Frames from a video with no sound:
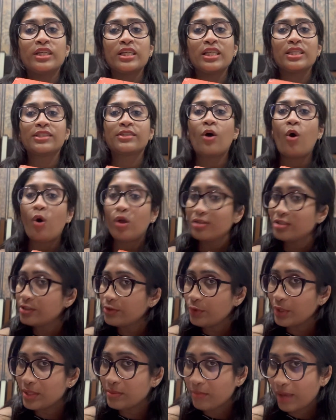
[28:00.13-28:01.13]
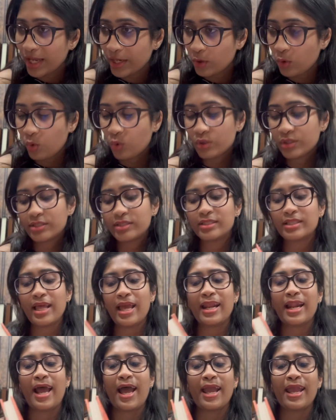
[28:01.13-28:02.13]
is also in my course
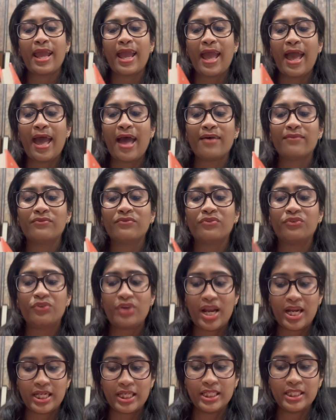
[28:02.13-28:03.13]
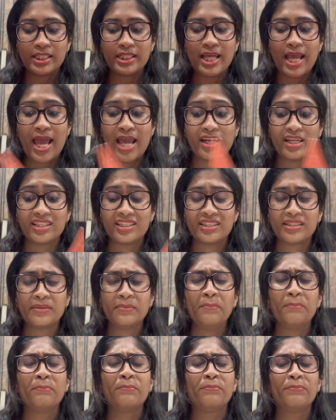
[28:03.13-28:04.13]
and I have read it, and it's a
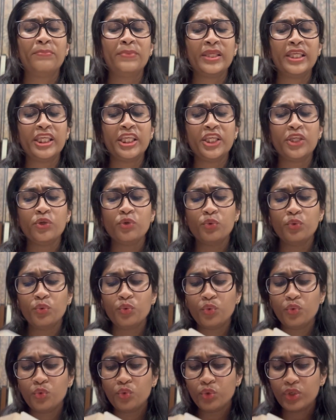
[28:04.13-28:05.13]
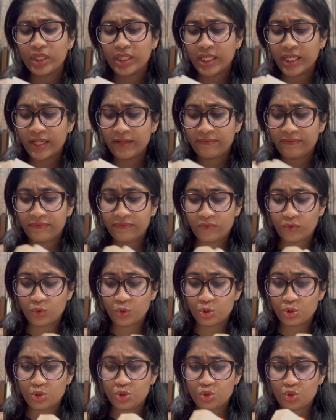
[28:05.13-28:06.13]

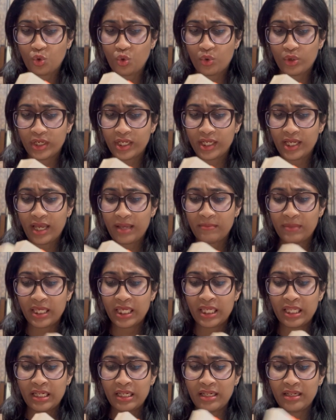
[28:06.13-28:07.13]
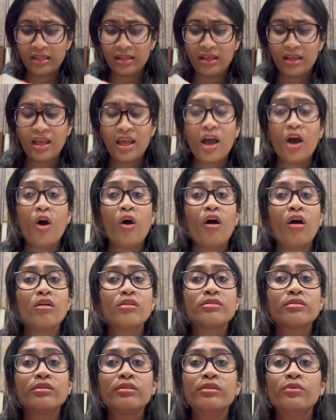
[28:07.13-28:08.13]
beautiful story. I mean,
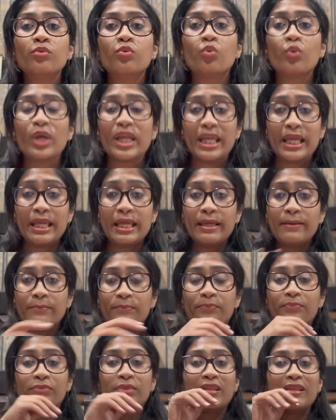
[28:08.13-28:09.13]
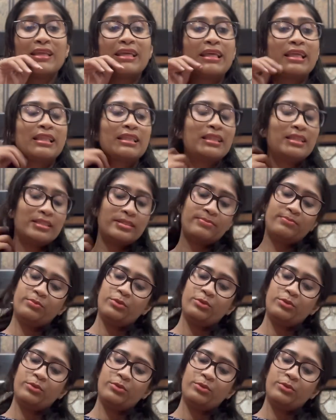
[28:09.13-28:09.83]
also the way this